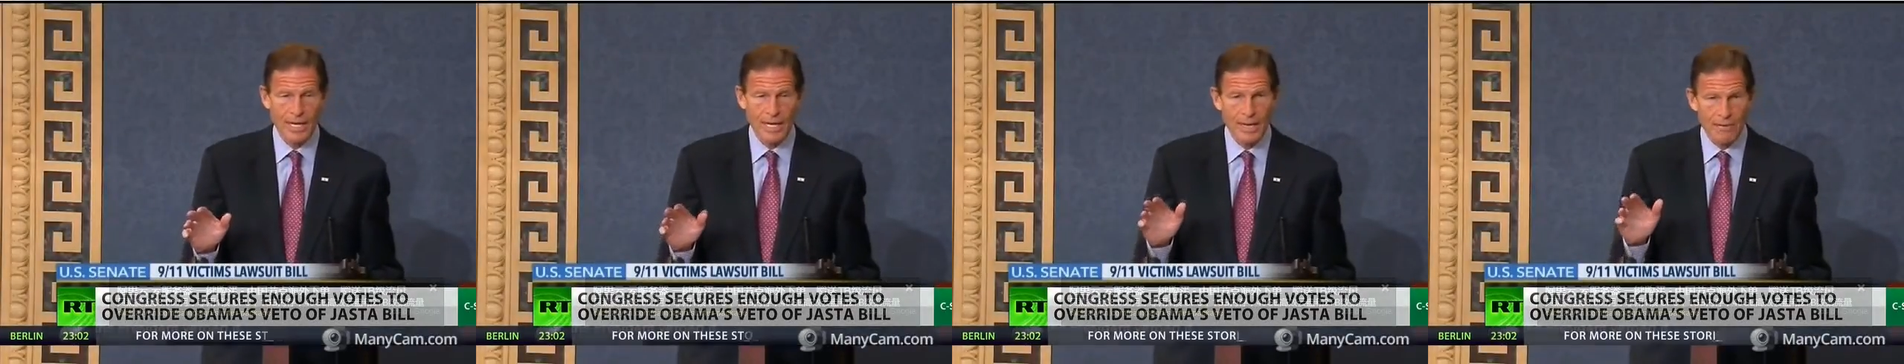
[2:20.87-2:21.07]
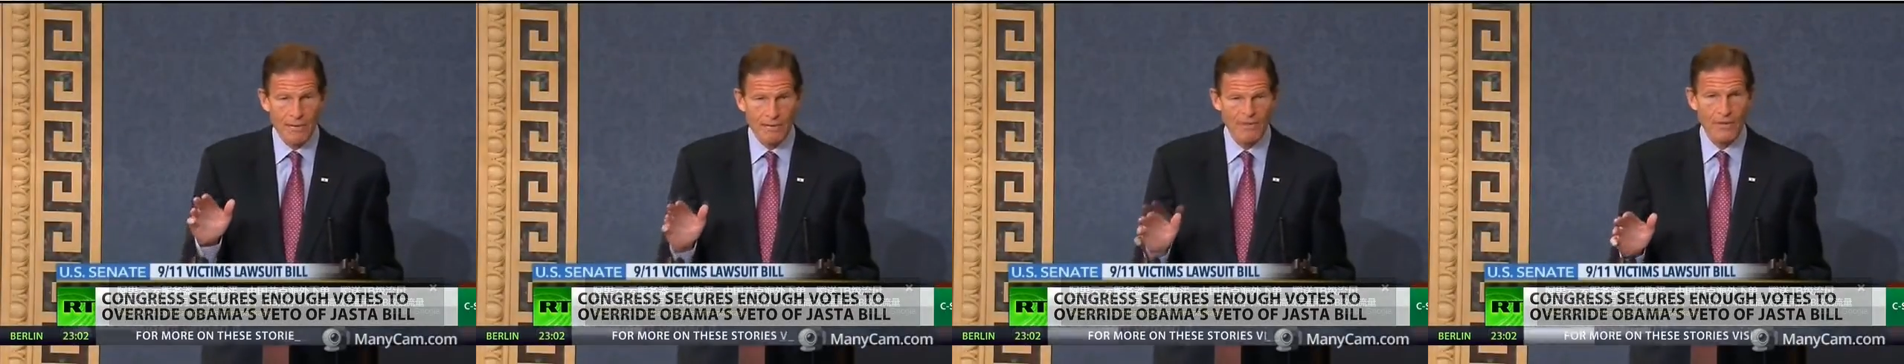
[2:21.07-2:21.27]

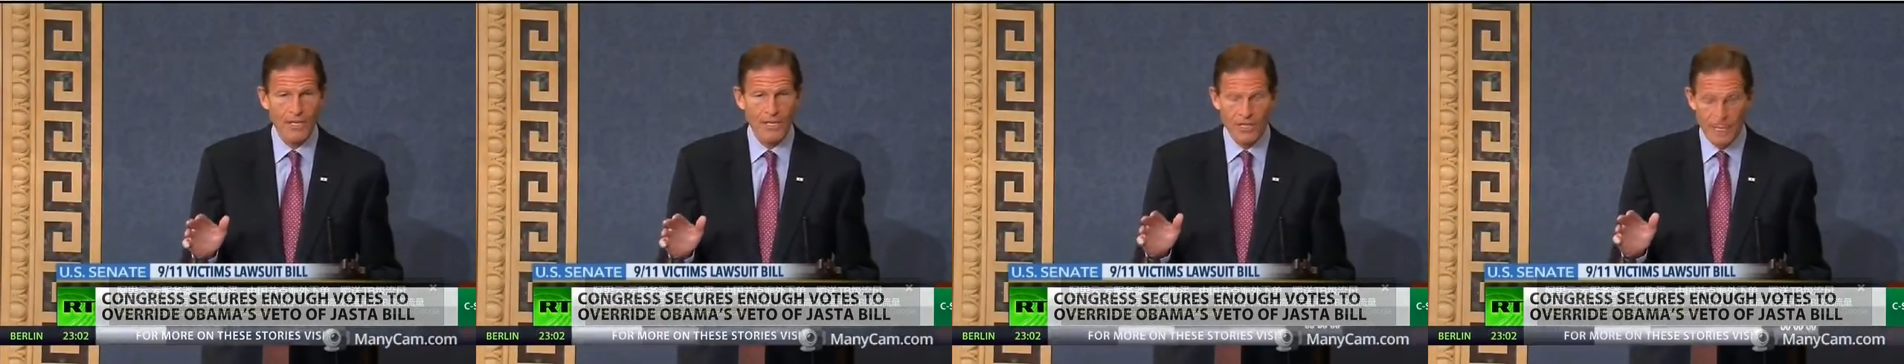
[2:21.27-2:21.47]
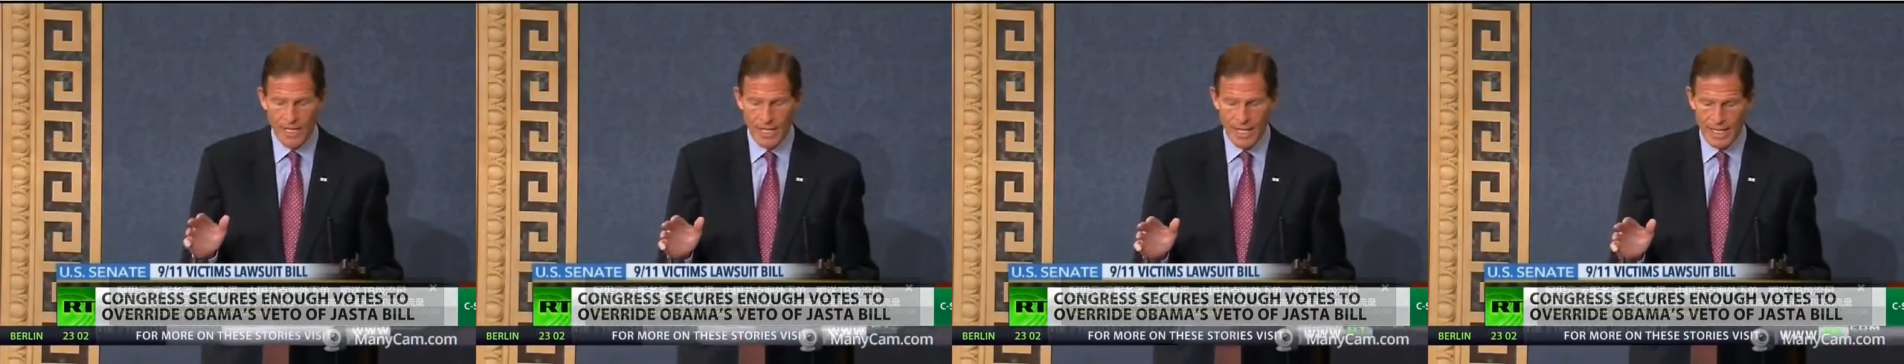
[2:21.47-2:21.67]
a
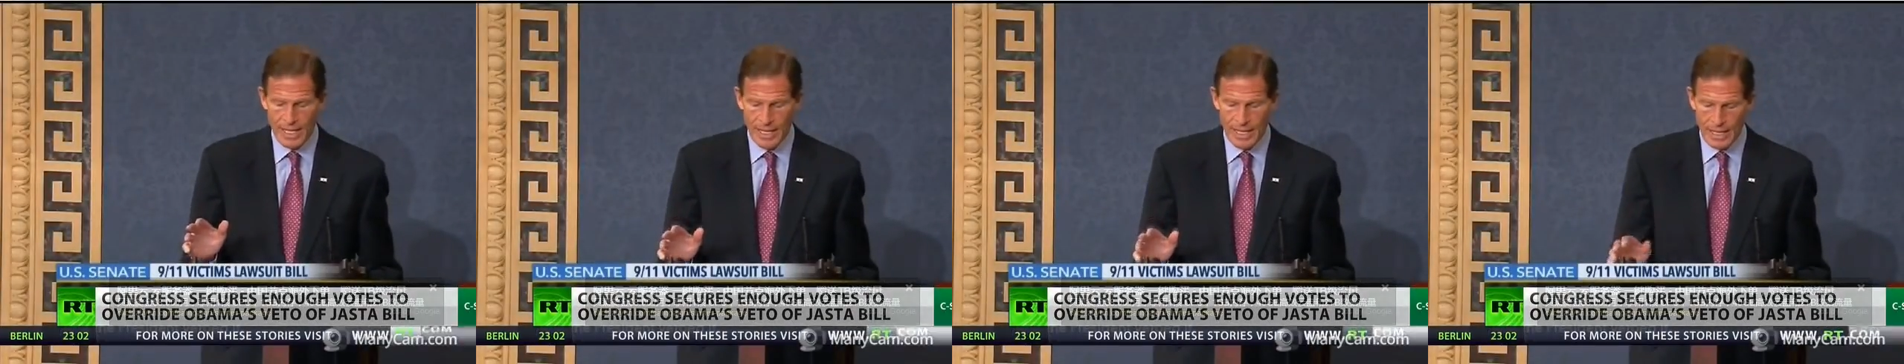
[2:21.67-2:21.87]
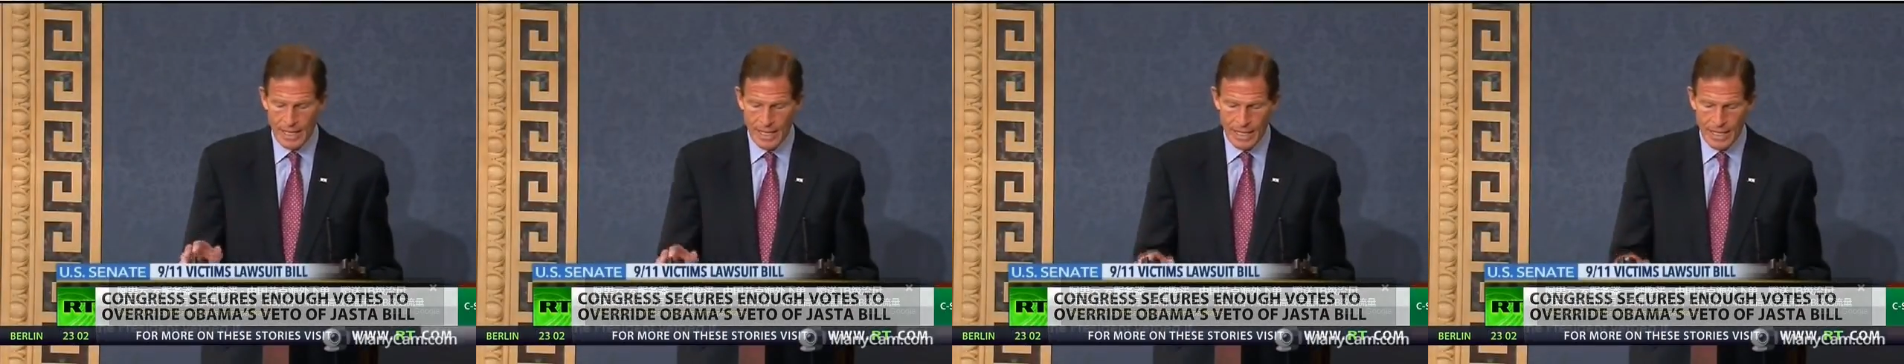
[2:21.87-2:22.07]
fair
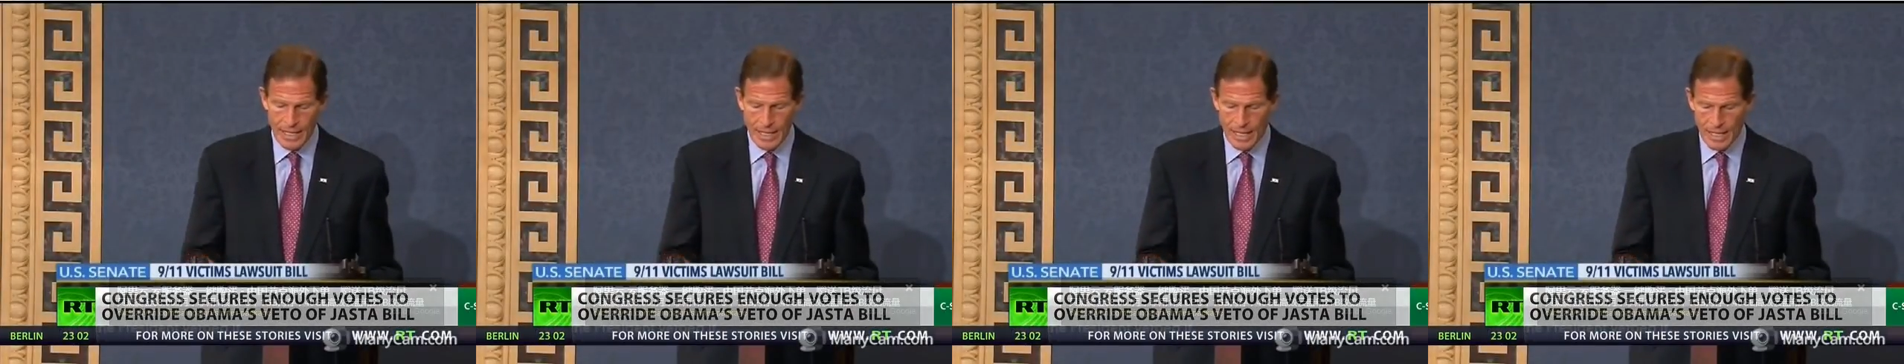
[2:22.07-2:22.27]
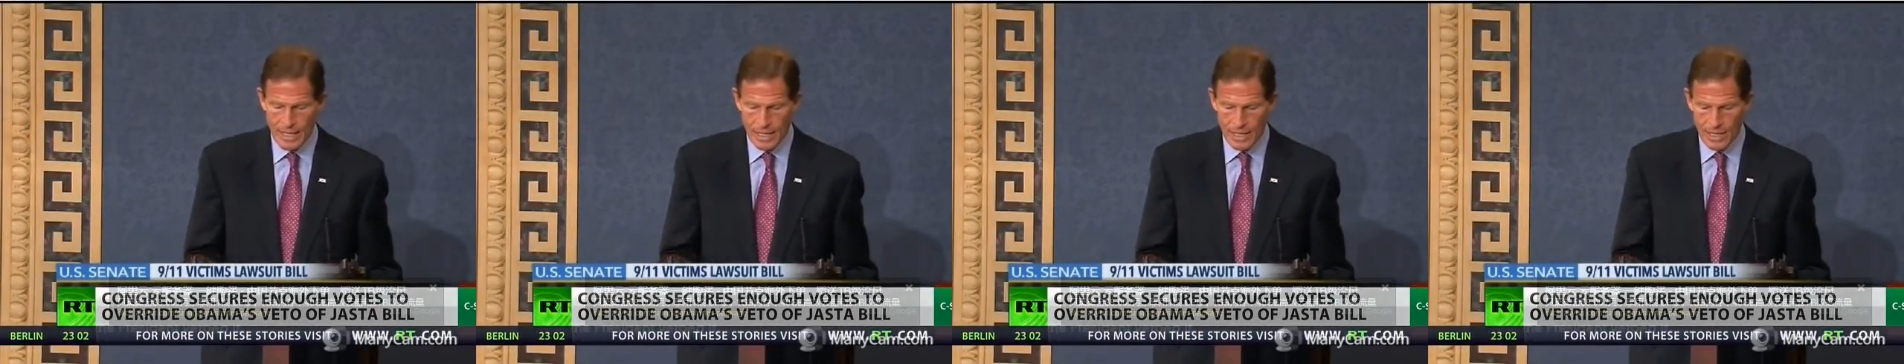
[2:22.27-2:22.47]
day
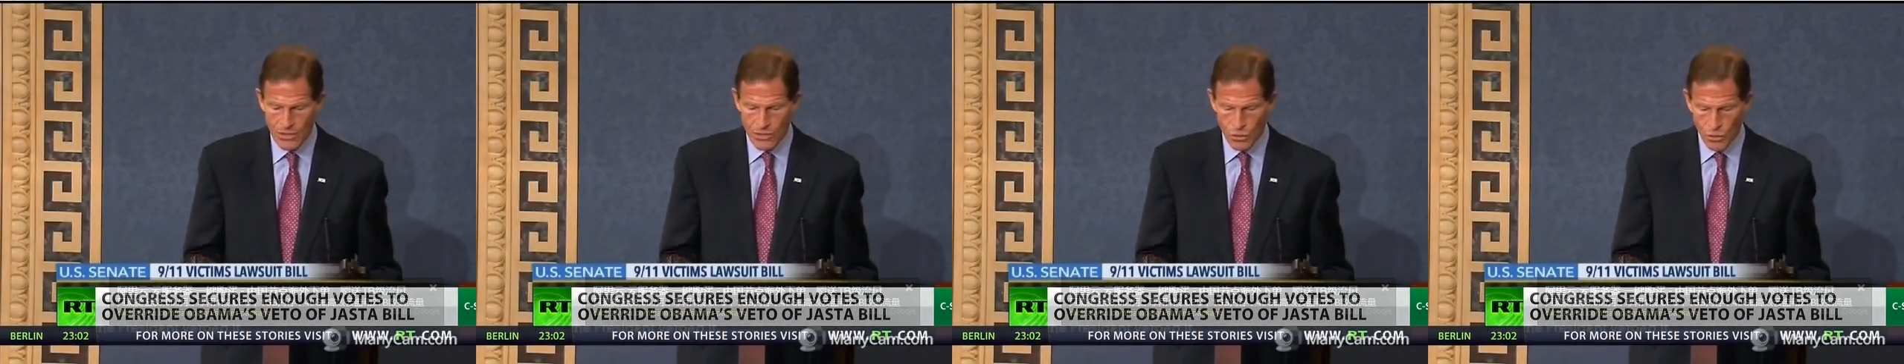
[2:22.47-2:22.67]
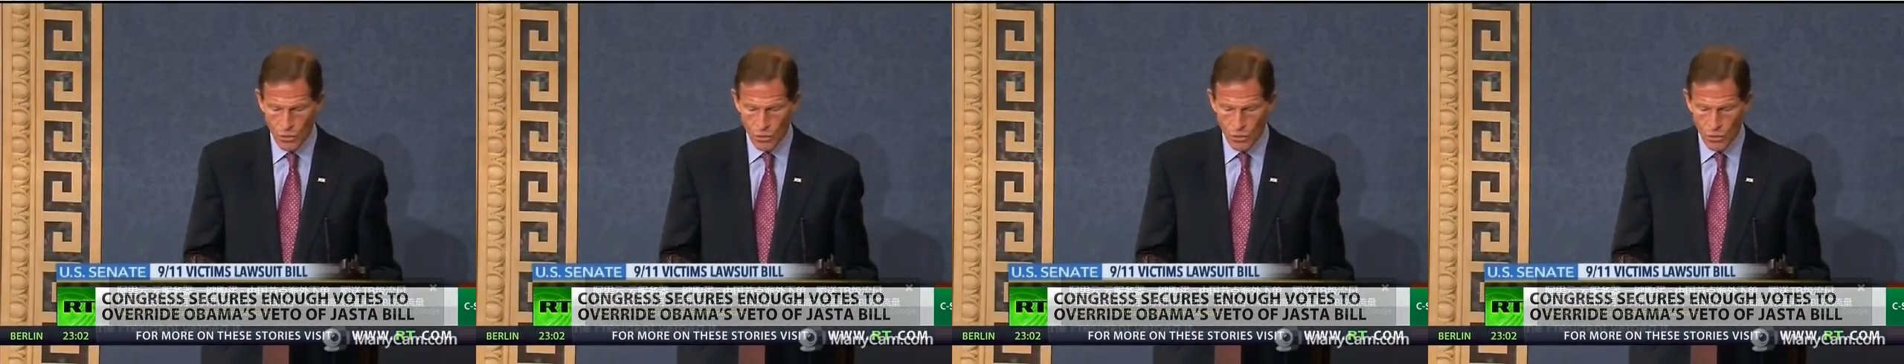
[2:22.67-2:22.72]
in